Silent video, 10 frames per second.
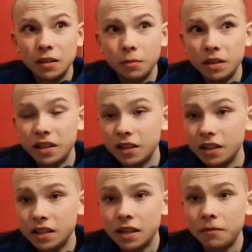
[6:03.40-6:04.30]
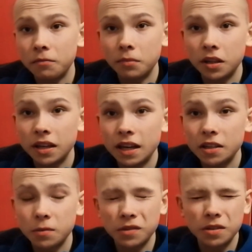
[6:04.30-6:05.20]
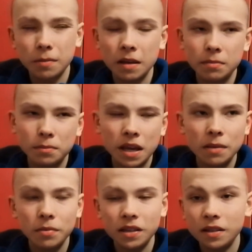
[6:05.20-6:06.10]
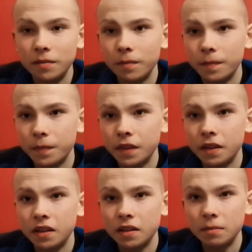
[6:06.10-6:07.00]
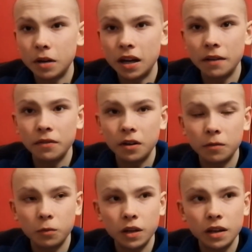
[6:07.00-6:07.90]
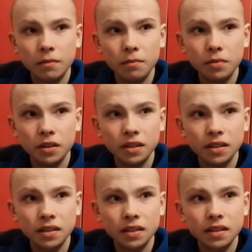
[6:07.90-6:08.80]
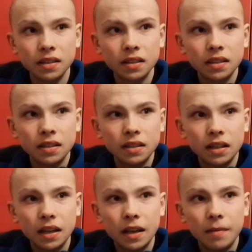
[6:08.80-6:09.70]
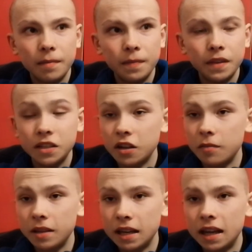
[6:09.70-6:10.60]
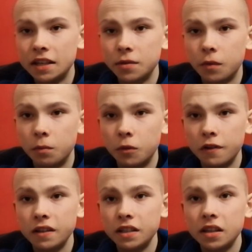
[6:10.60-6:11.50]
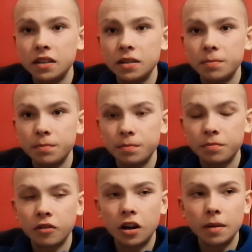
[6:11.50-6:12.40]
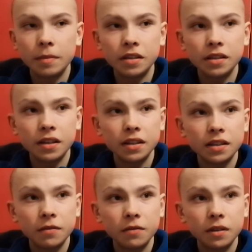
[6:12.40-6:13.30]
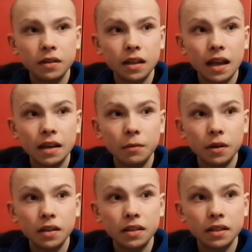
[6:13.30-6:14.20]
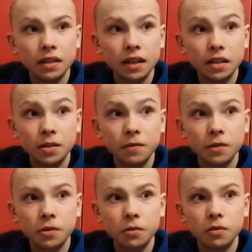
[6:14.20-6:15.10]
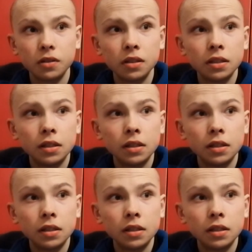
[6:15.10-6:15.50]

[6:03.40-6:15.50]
He'll be 37 by the next one. So maybe he might have another one in him, but it's going to be the last one where he's at his prime, isn't it? Anyway, that's for sure.